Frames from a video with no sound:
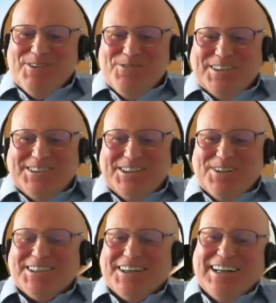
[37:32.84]
which
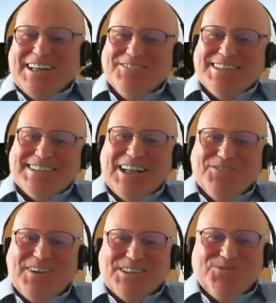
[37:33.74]
which kind of
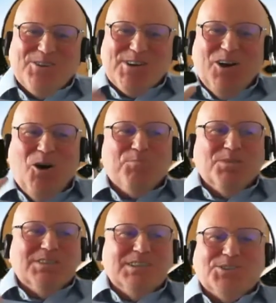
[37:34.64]
itself has a very
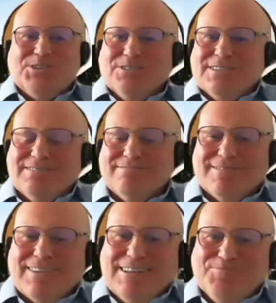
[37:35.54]
oppositional
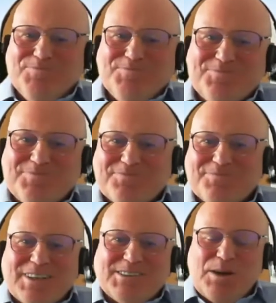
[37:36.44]
um,
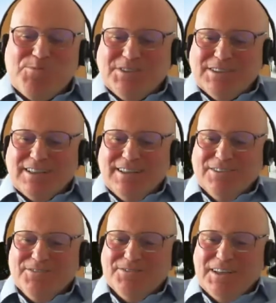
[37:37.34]
separatist kind
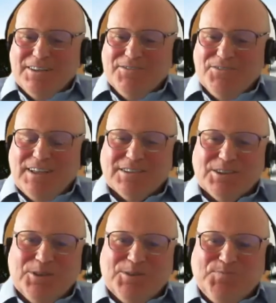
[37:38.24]
of uh, feel
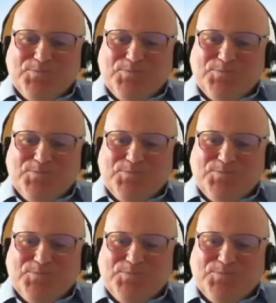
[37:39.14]
to it.